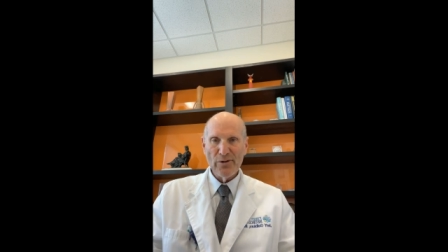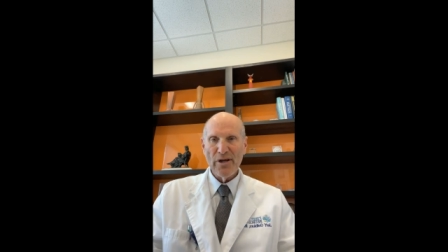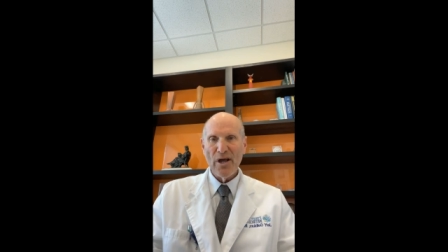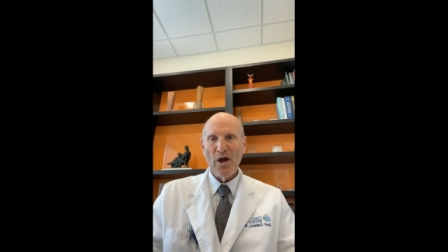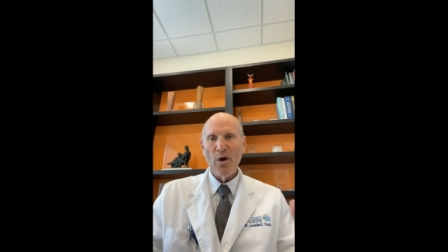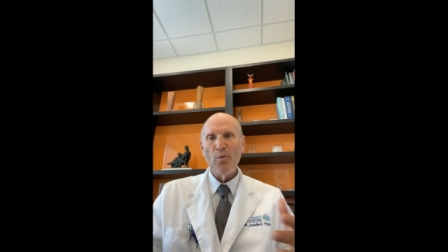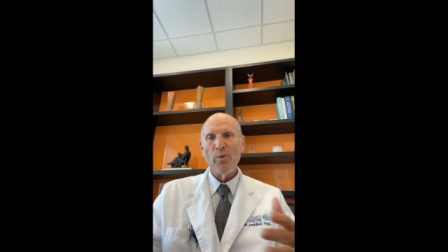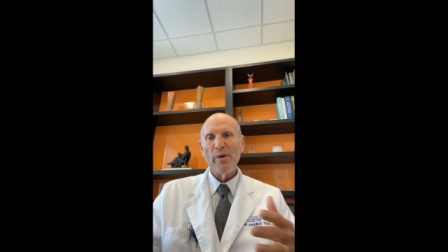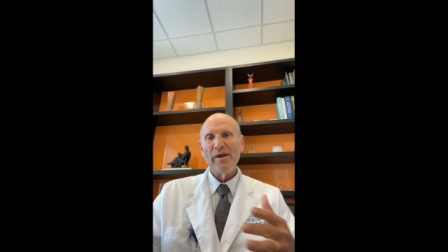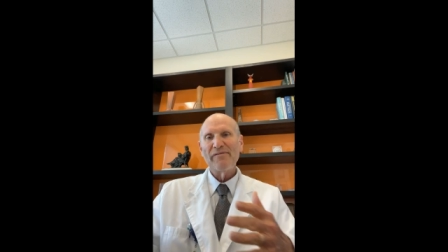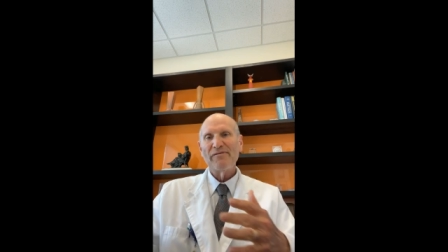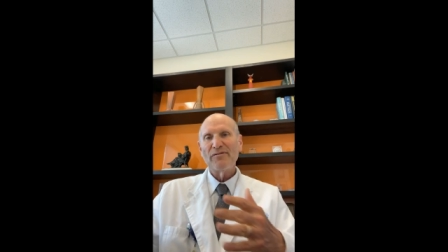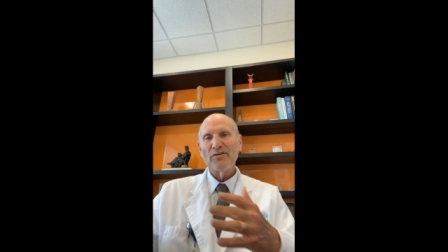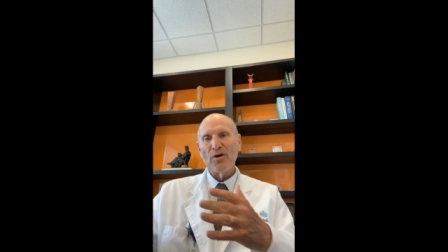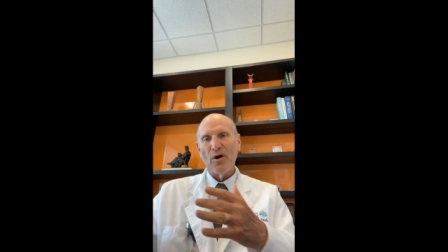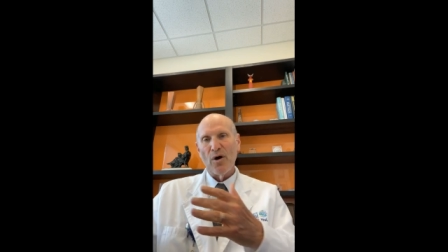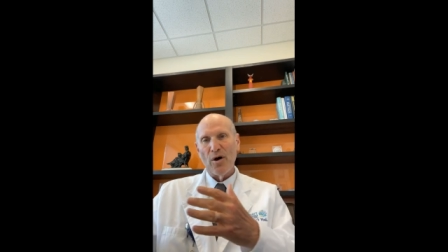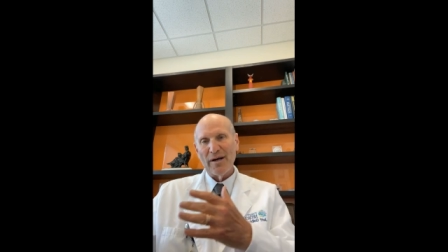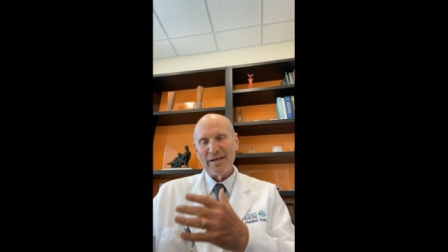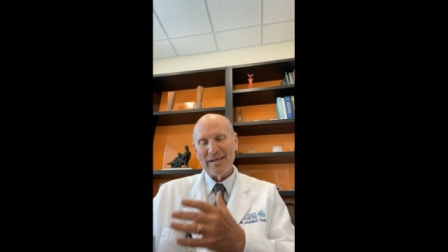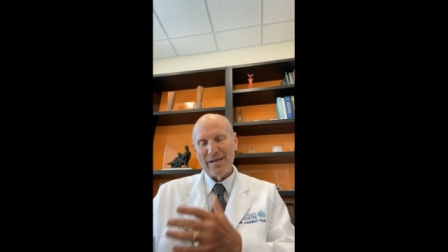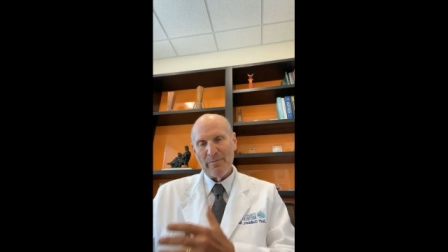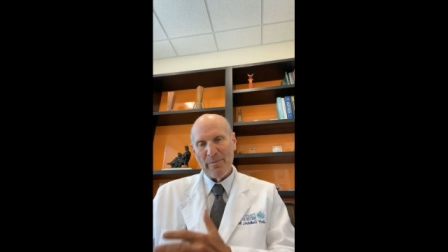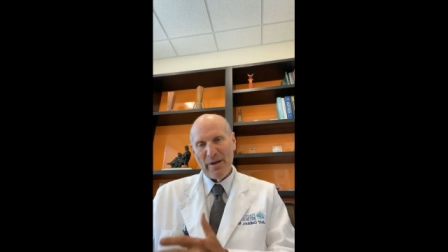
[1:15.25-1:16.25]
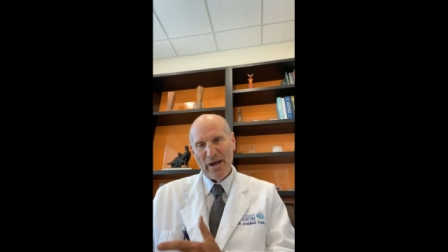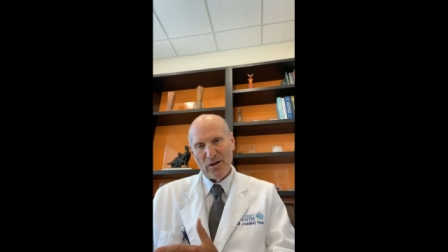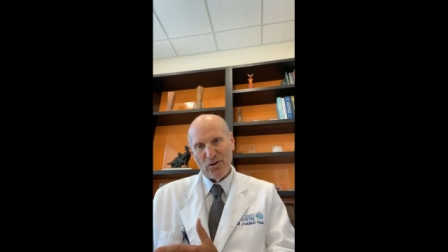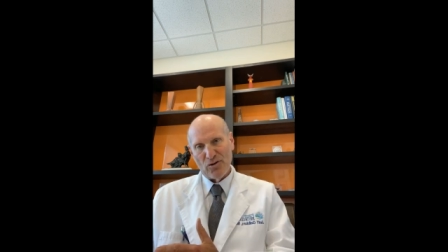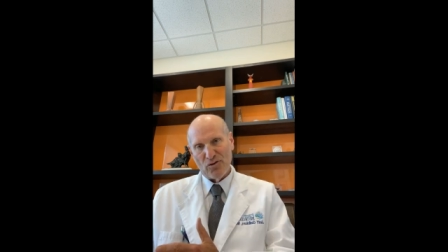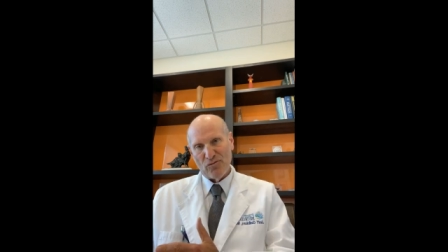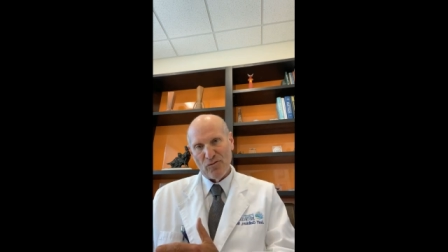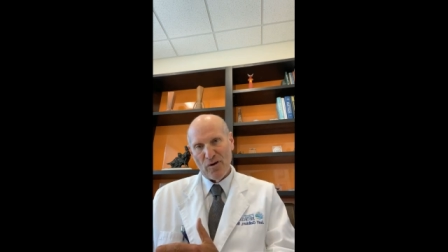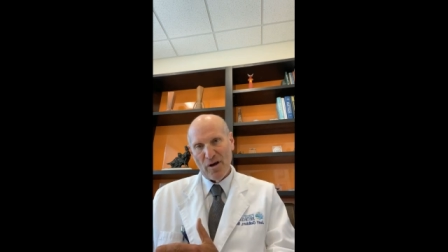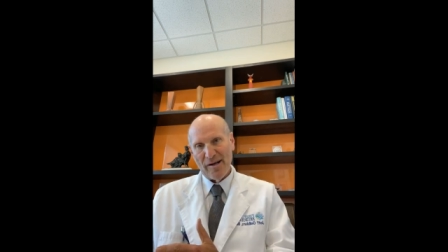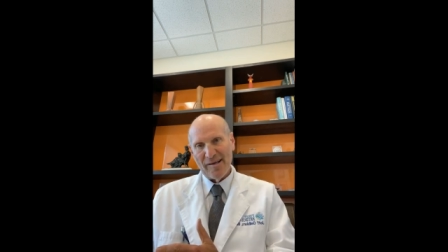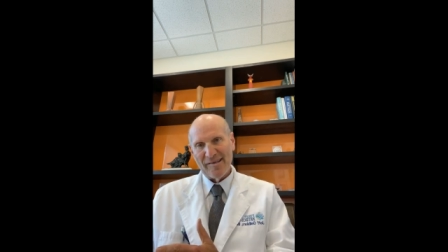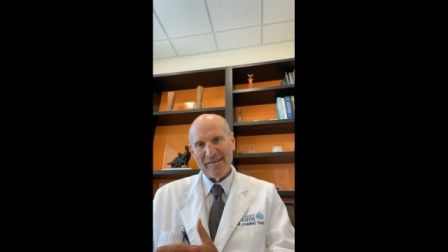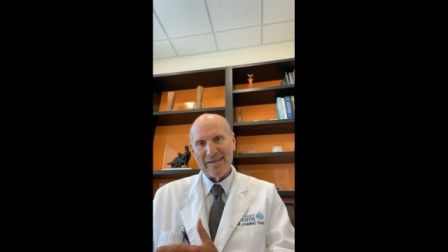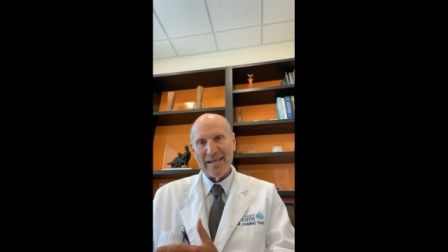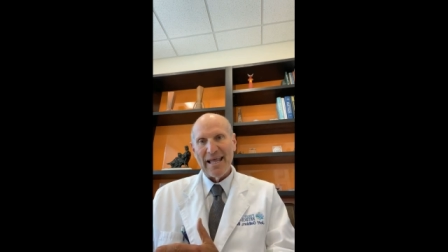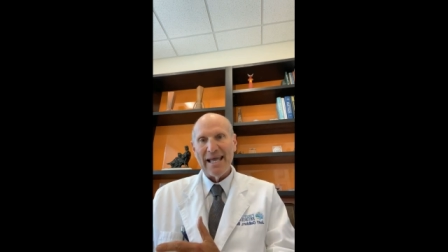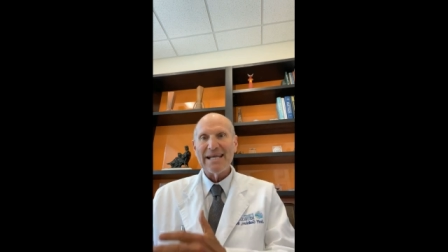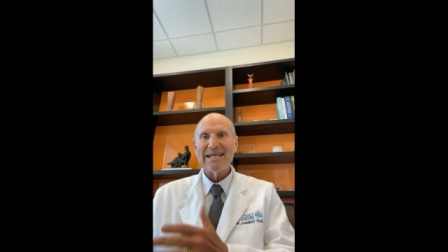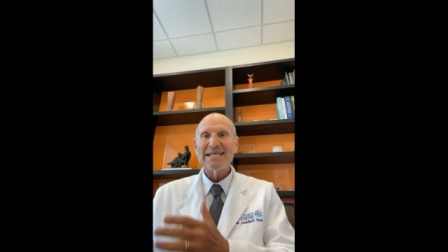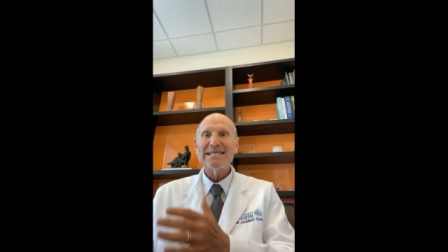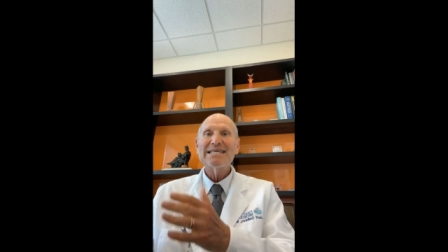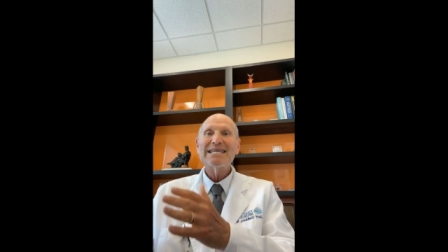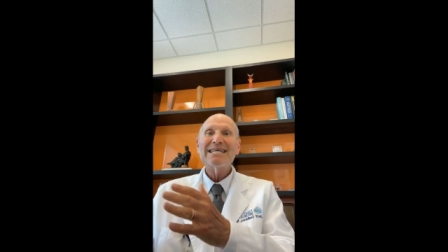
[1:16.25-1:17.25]
you know we've talked about
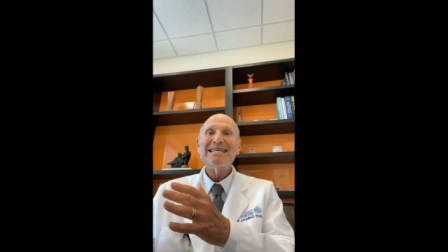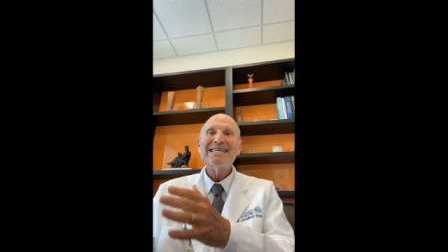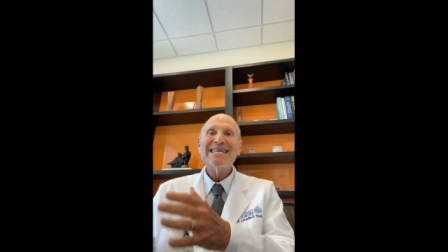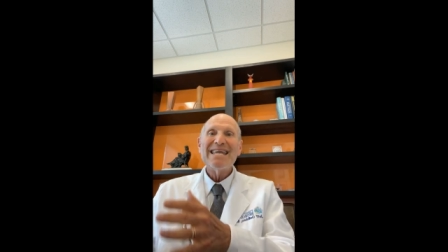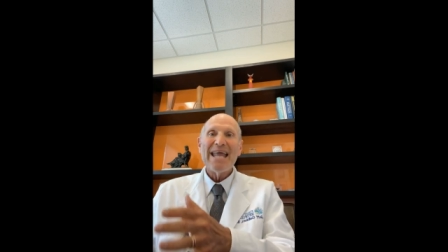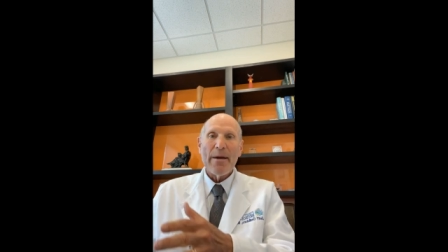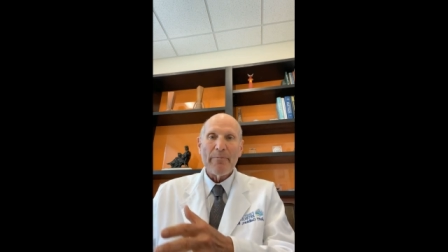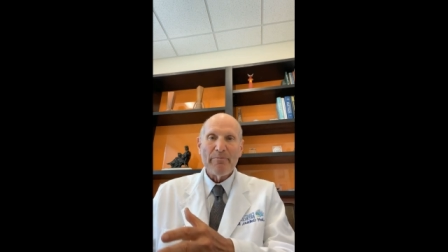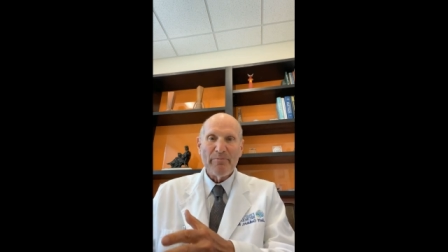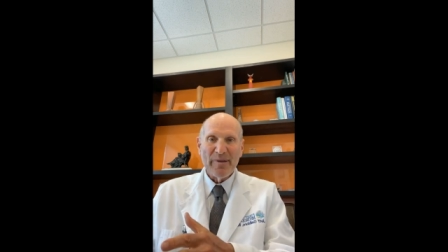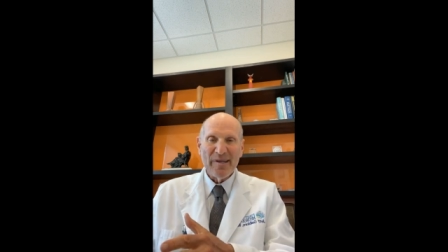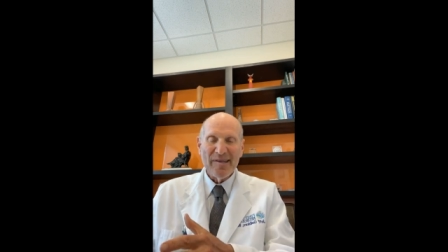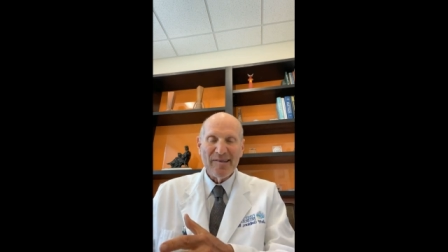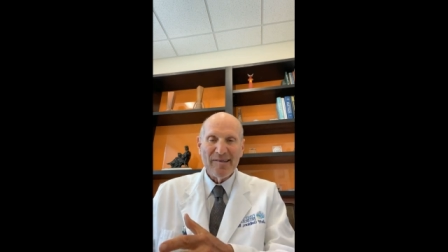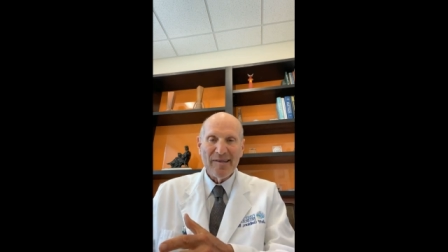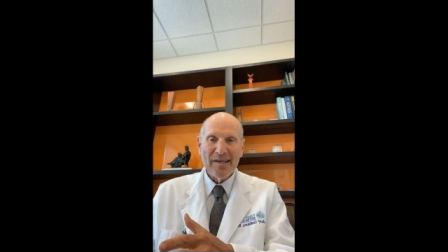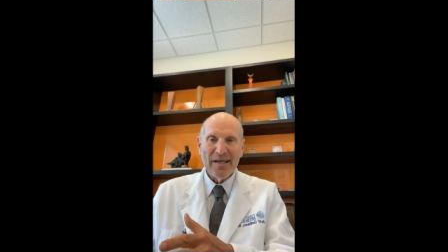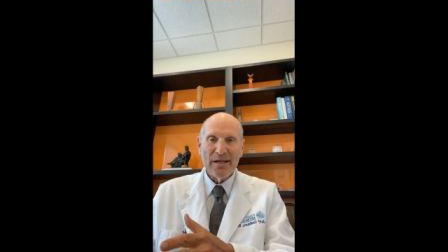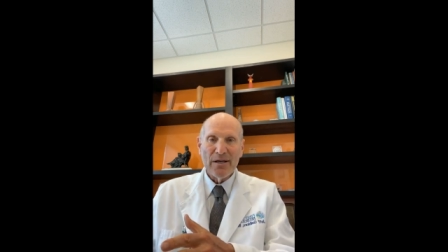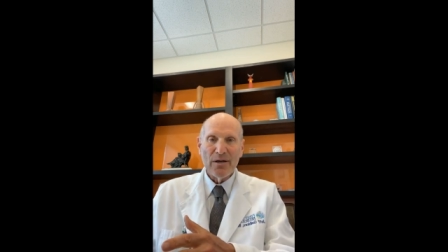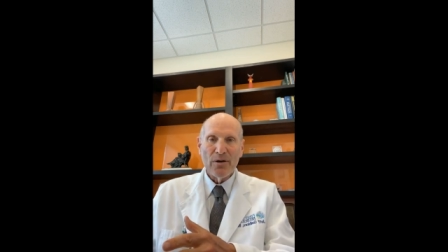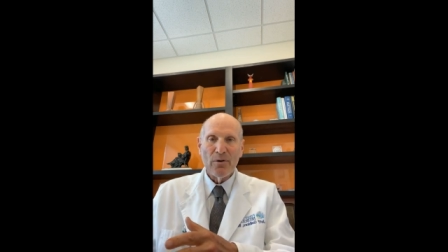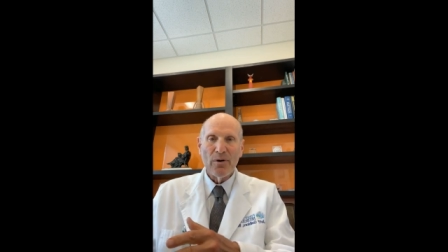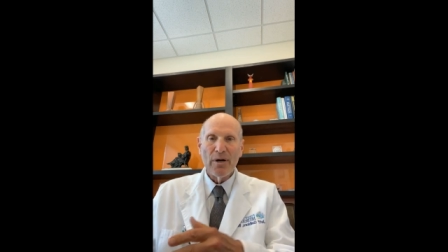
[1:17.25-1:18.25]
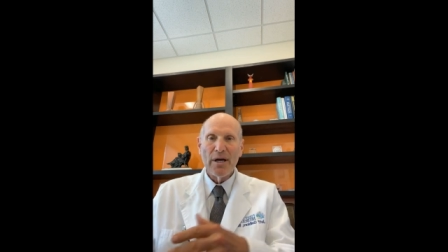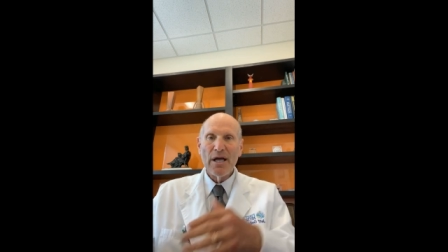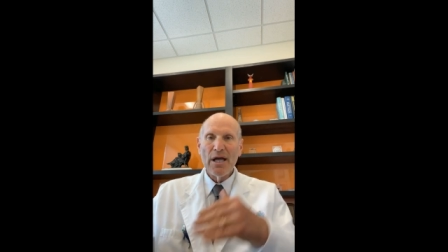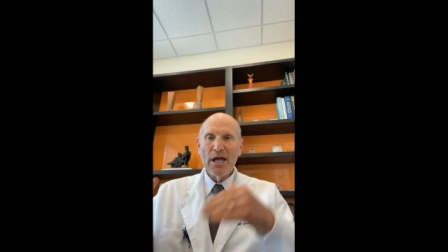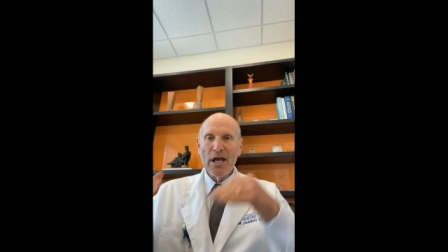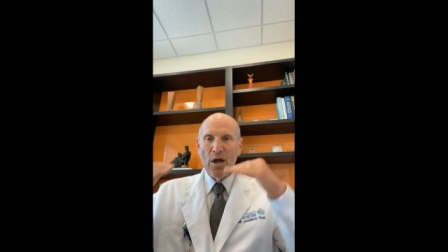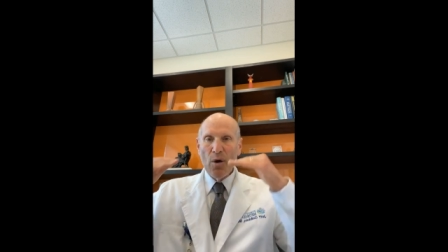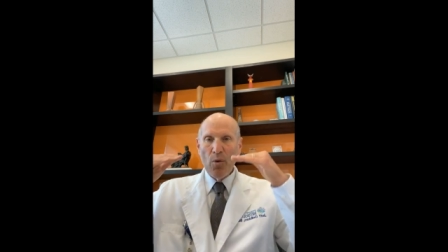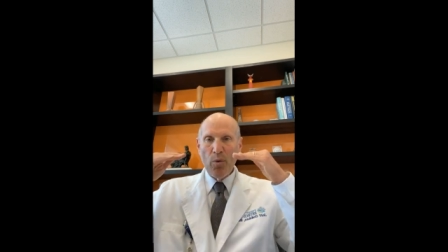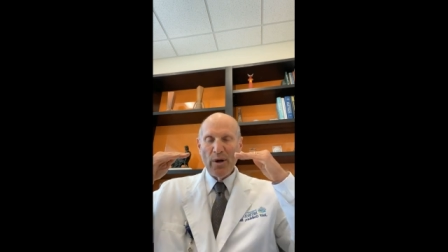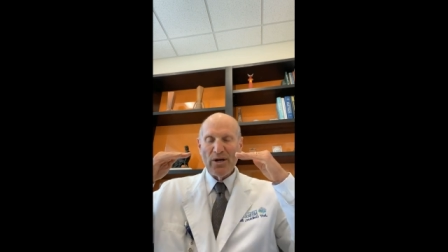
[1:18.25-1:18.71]
drugs like donepezil,